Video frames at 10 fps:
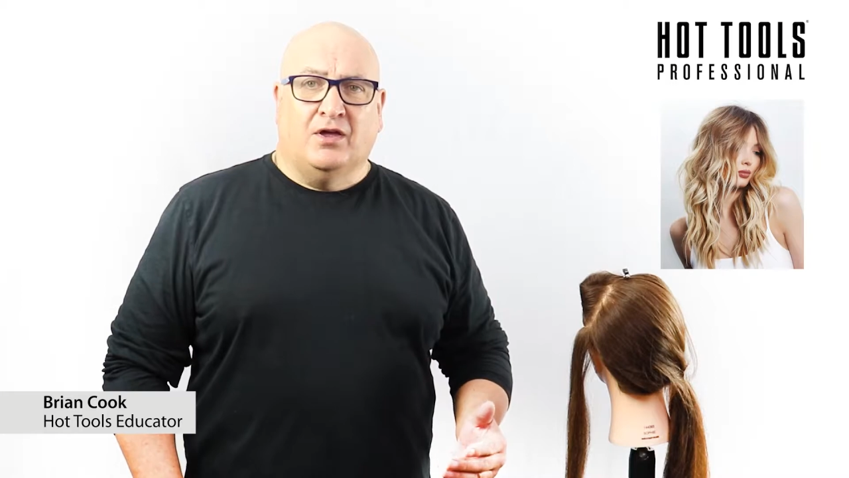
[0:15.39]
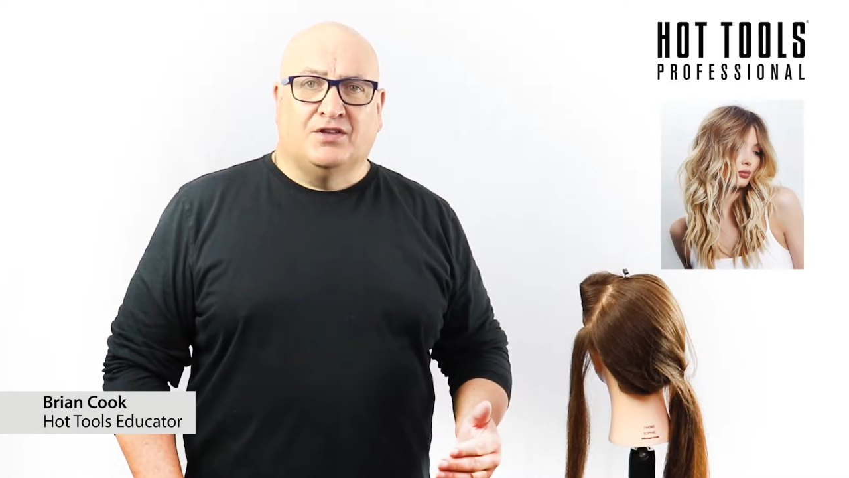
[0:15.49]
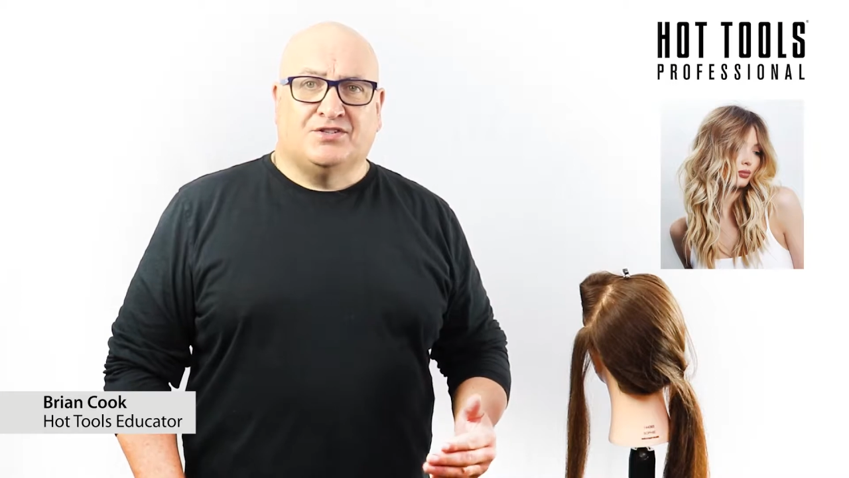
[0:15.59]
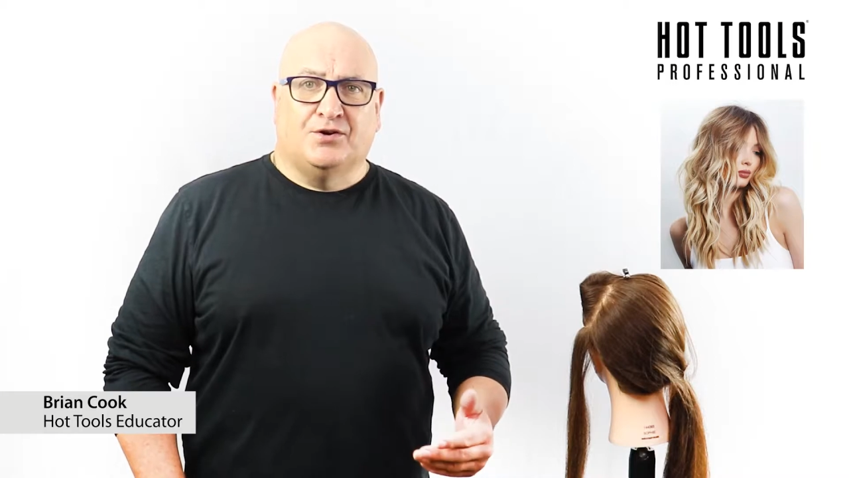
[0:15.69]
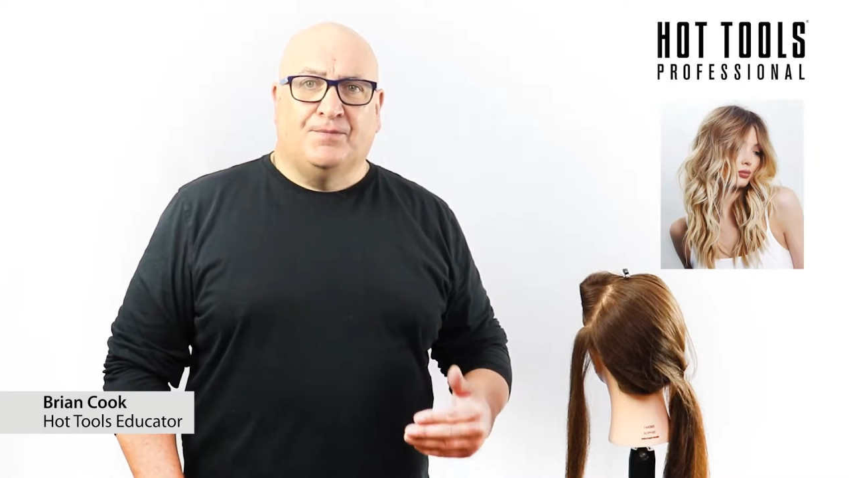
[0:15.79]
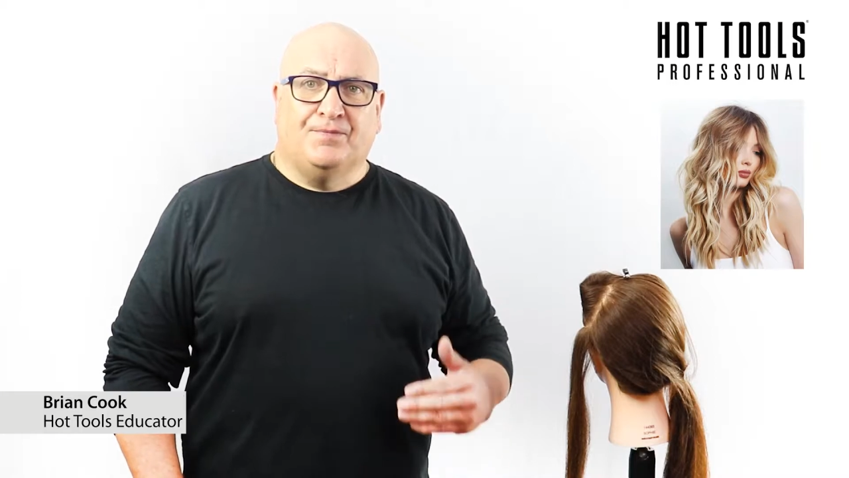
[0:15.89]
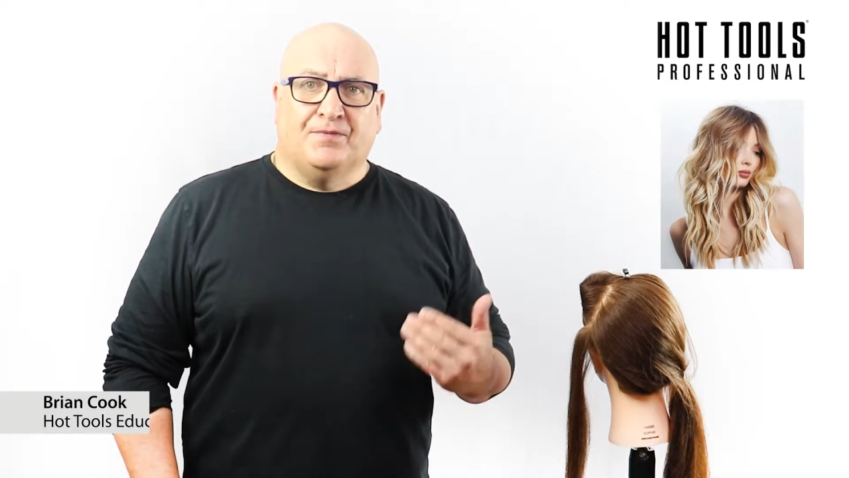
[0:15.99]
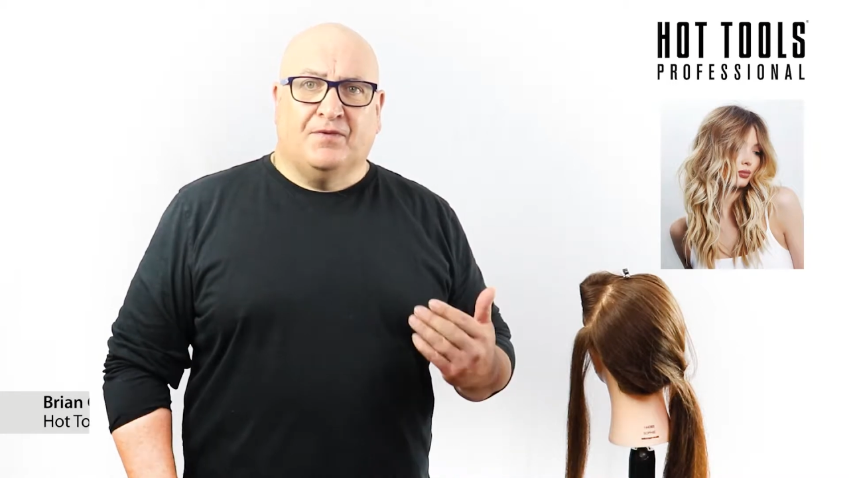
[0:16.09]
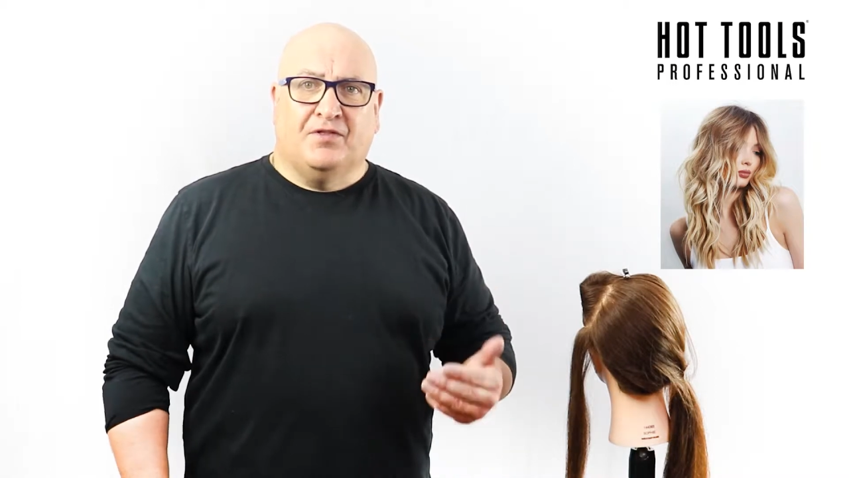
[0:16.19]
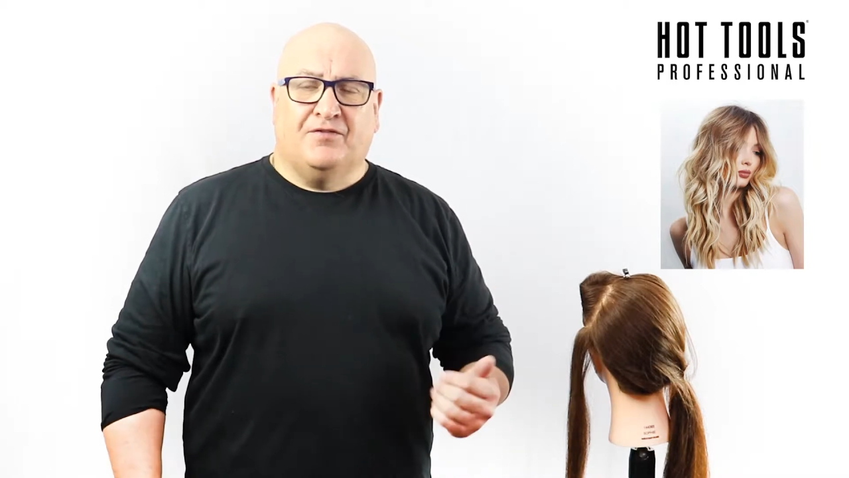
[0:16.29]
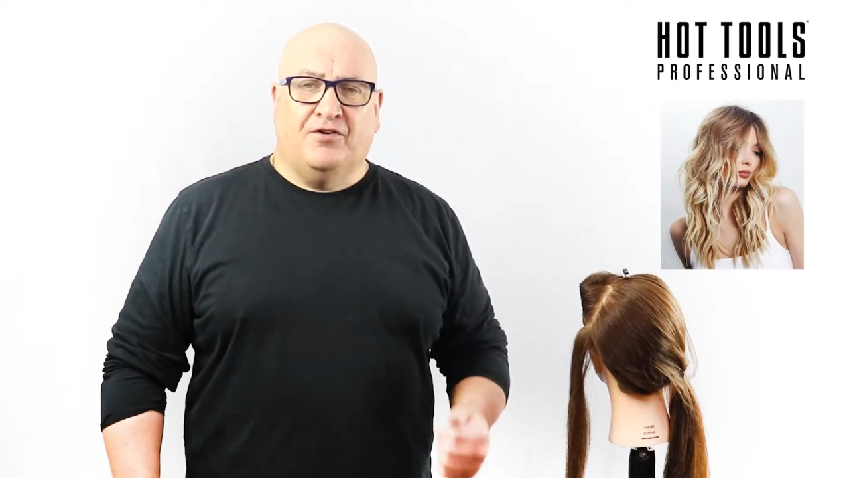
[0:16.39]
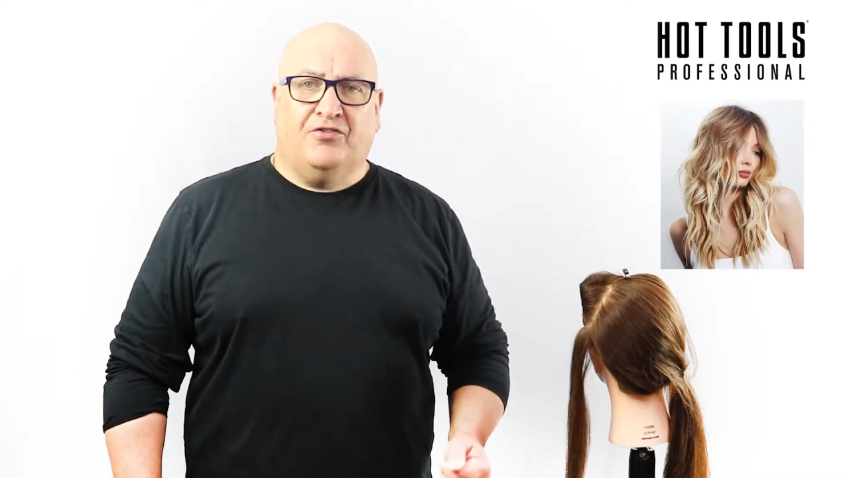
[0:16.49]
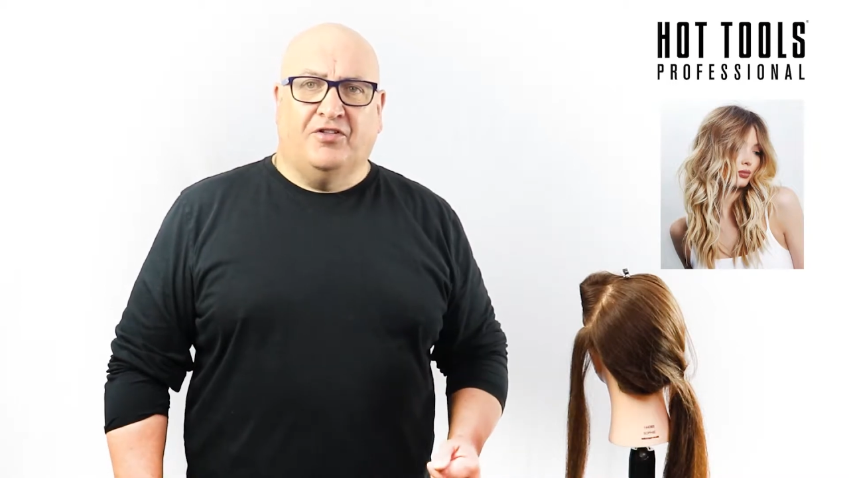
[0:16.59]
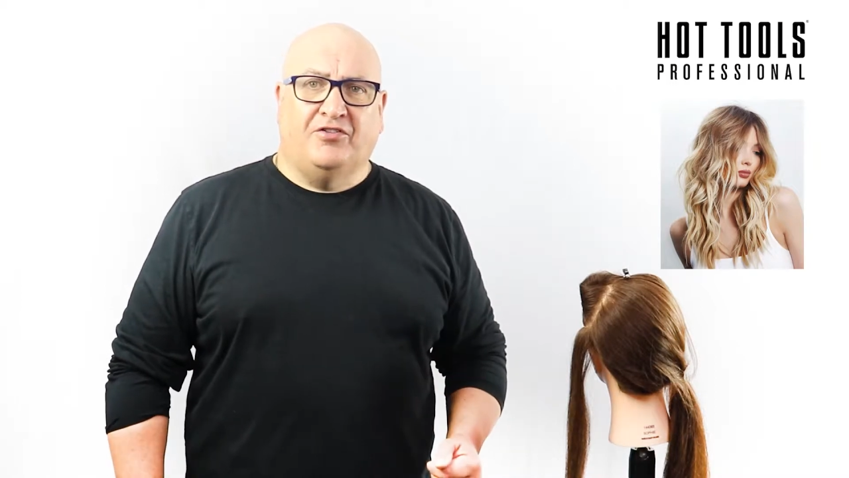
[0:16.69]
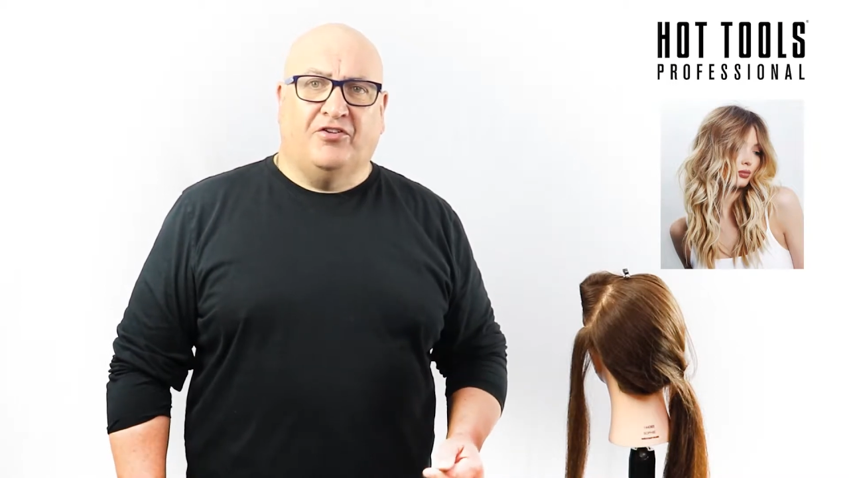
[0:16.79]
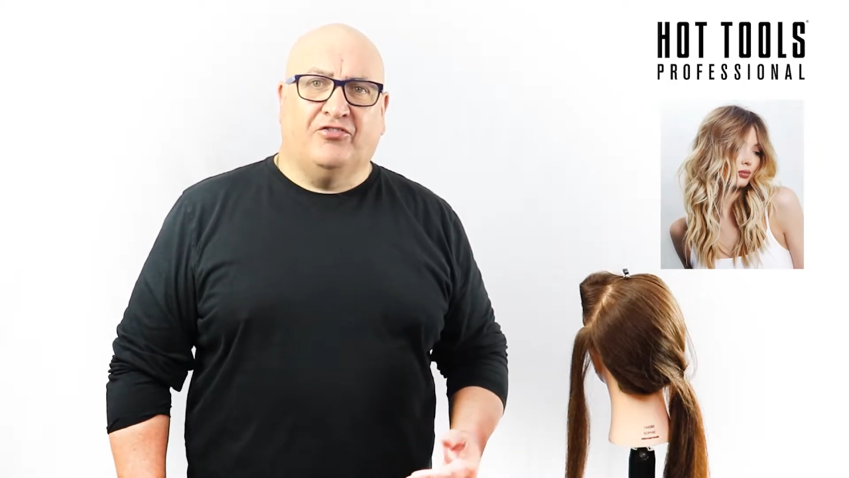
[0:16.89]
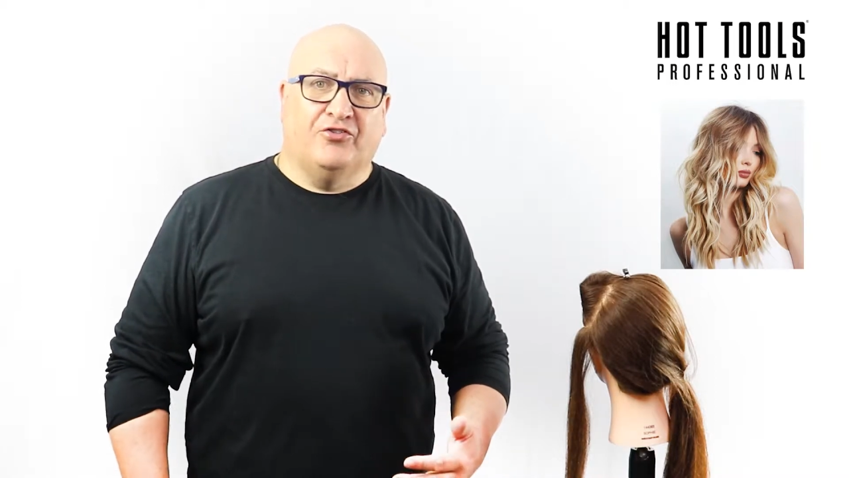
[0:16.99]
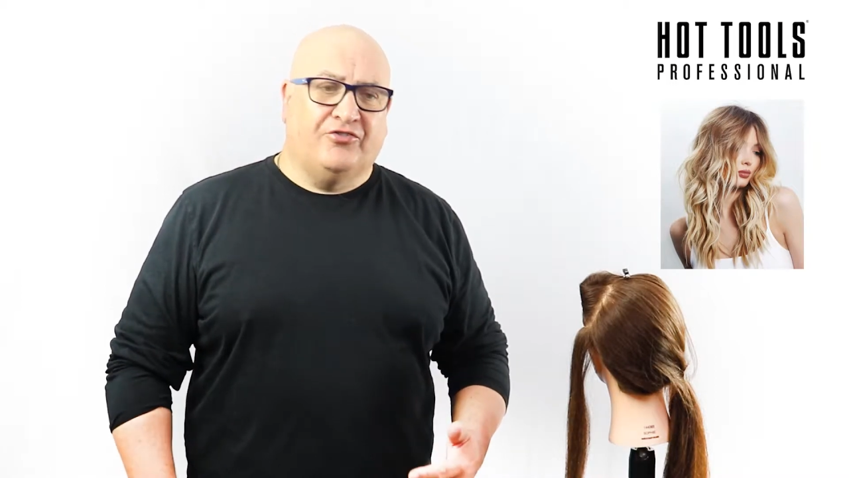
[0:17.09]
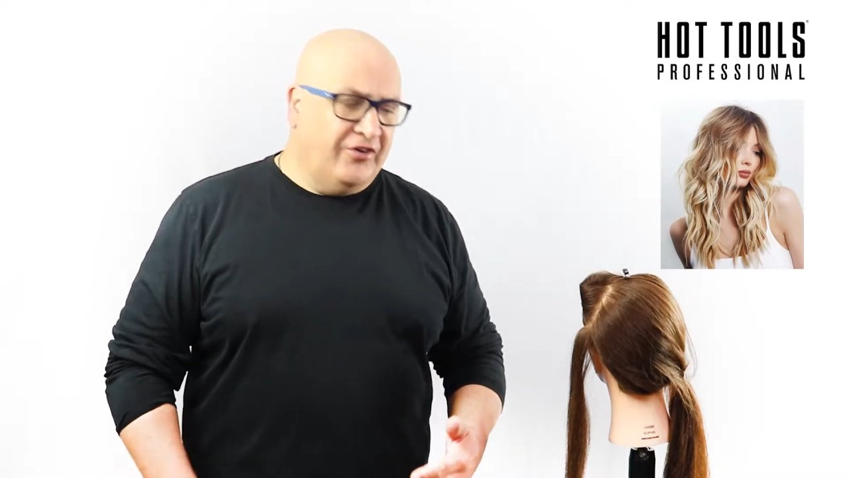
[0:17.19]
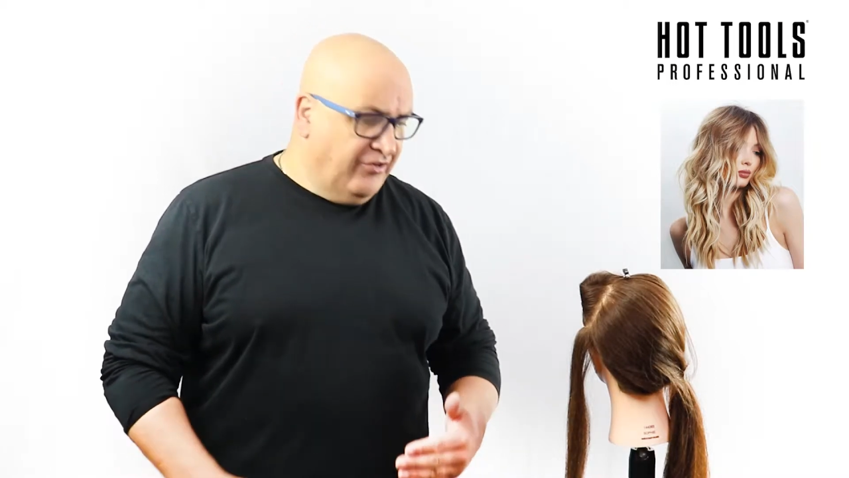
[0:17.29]
So the first thing to
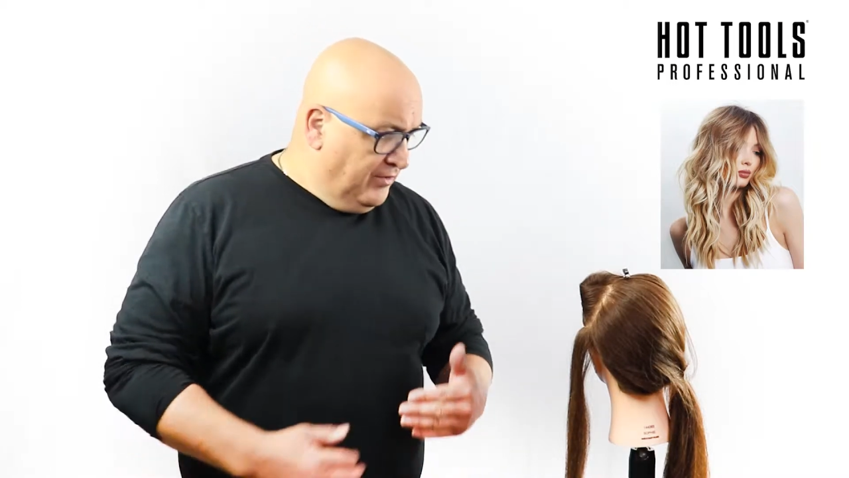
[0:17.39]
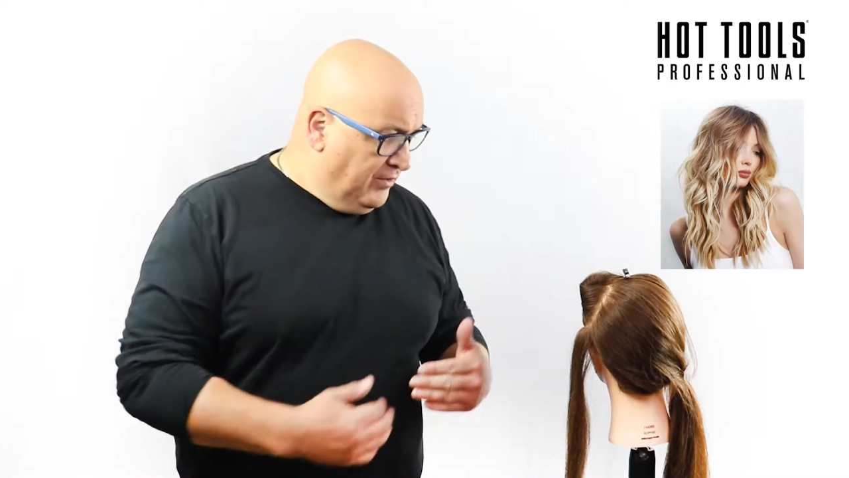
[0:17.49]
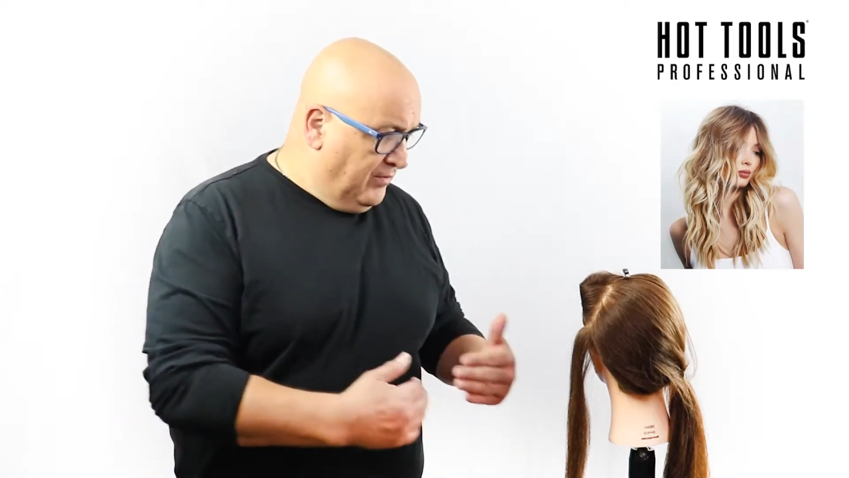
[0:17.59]
discuss is